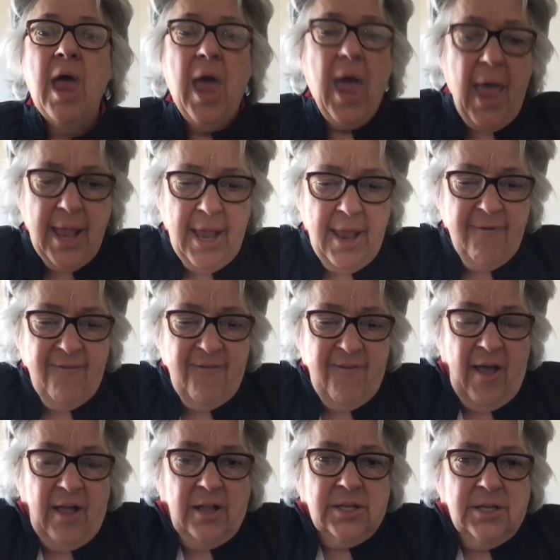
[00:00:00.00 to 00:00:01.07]
And he
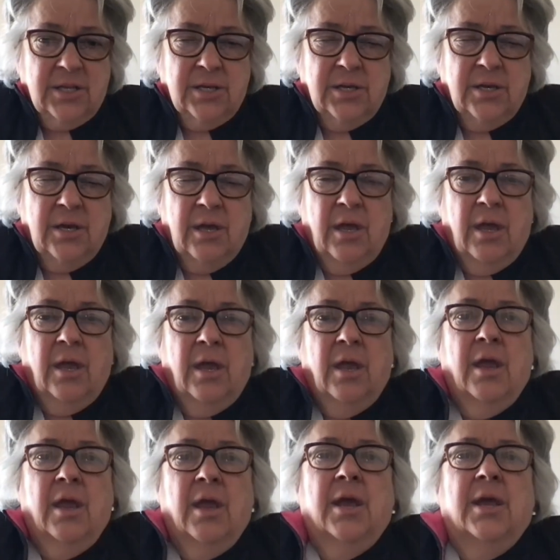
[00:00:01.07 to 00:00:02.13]
felt
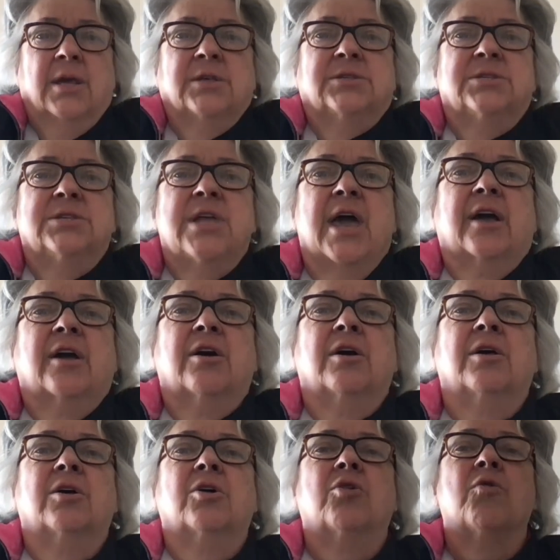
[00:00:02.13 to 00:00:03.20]
his neck
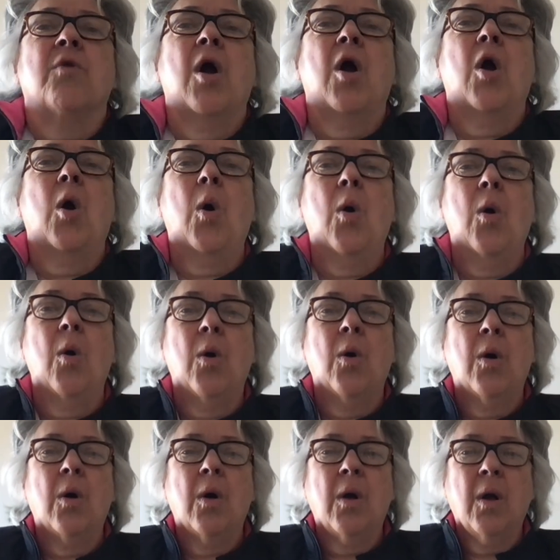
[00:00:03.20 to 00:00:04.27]
grow
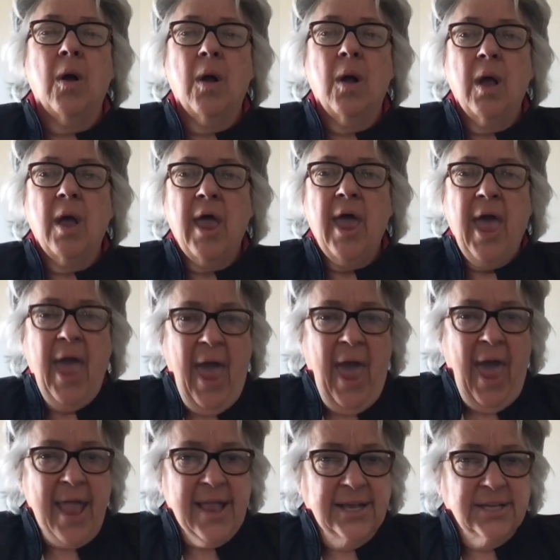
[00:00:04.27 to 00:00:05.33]

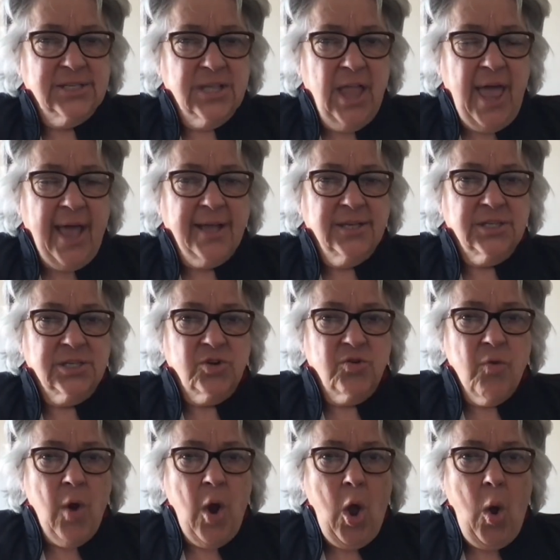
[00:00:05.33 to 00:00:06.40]
and his legs
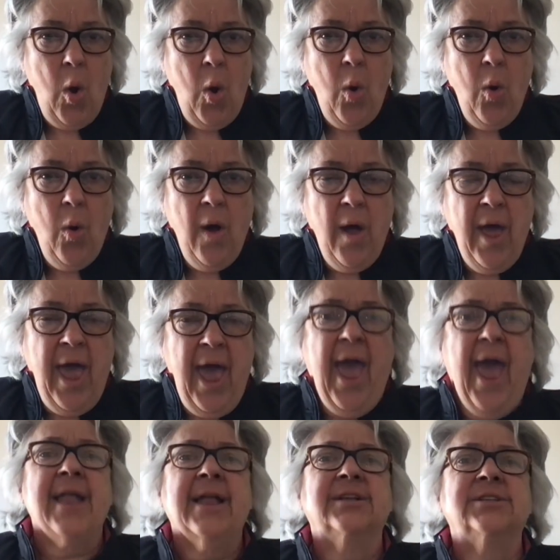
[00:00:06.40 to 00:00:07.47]
grow.
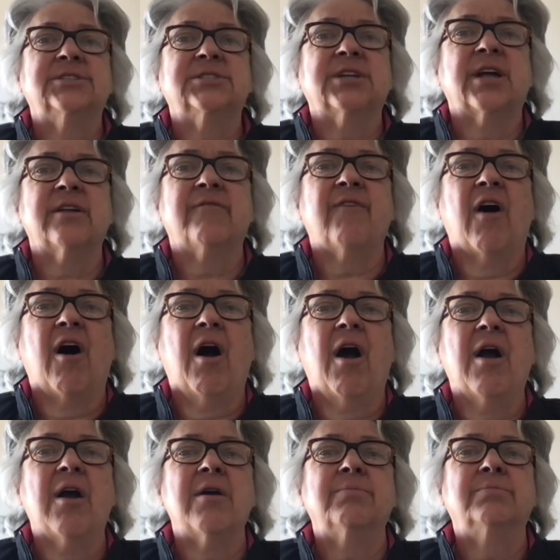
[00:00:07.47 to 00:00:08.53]
And instead of
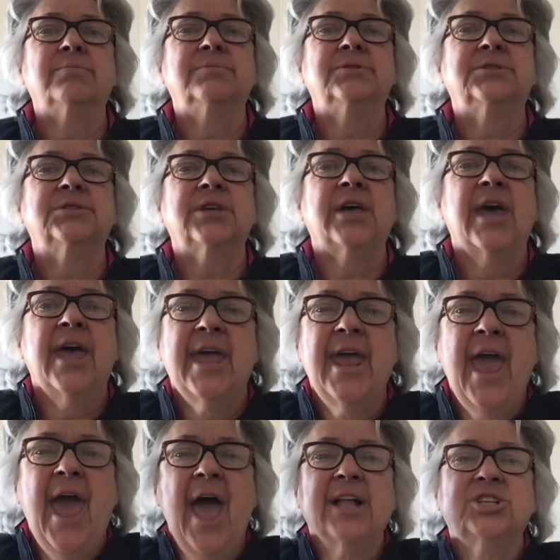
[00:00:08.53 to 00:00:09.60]
arms, he
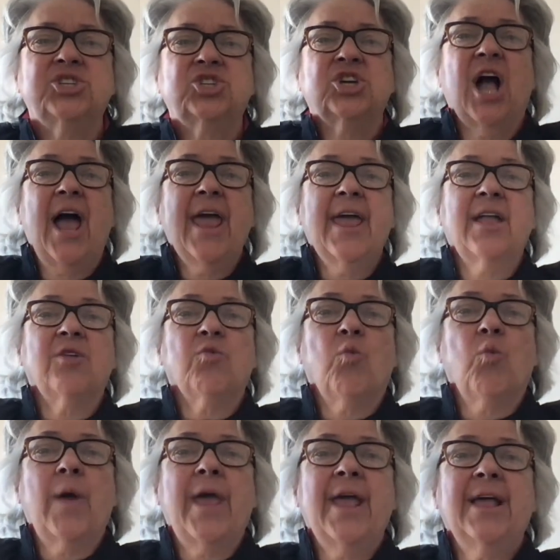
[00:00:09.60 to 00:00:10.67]
had giant
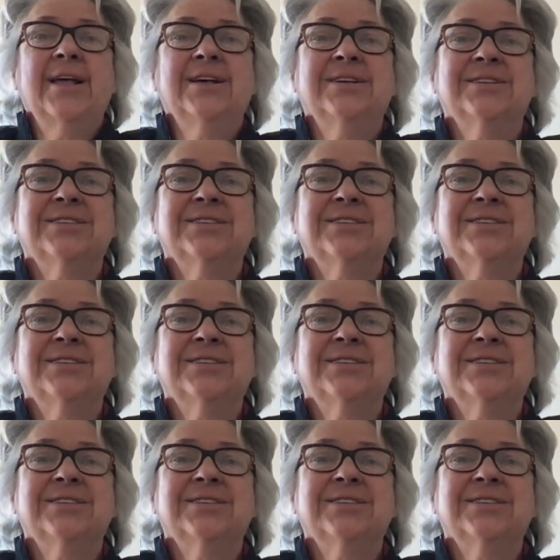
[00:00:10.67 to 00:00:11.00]
wings.